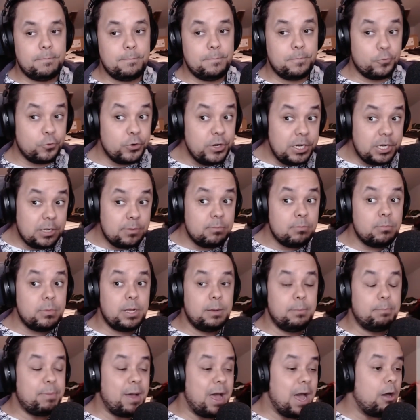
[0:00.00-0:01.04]
freedom
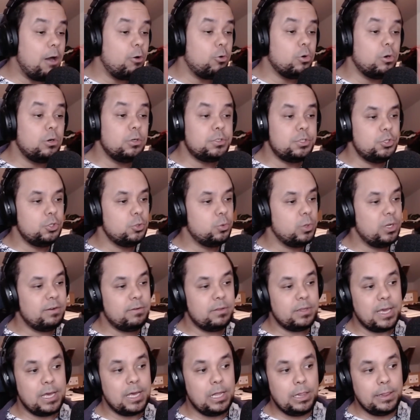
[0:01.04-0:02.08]
and power to do
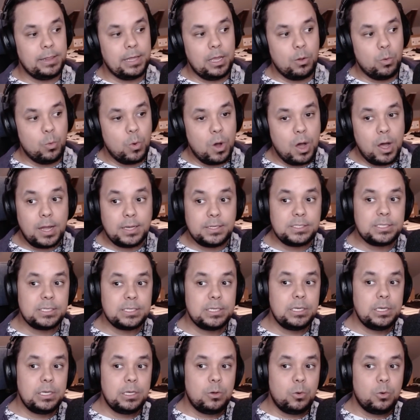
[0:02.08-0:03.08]
whatever the hell they want,